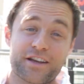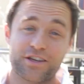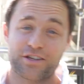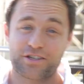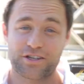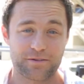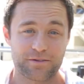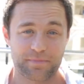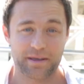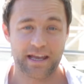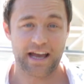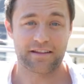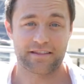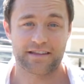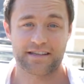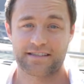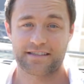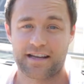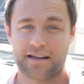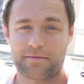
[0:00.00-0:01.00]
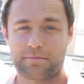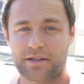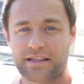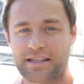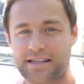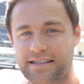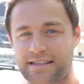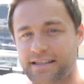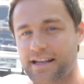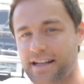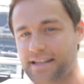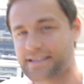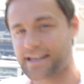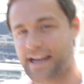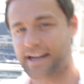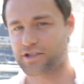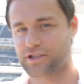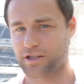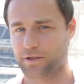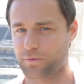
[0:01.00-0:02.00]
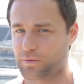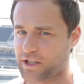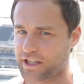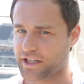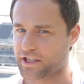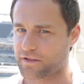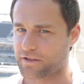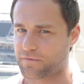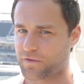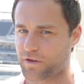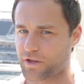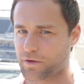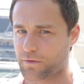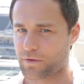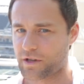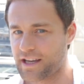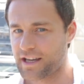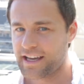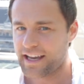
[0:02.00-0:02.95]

You shouldn't be out in the sun, but the sun's actually really good for you.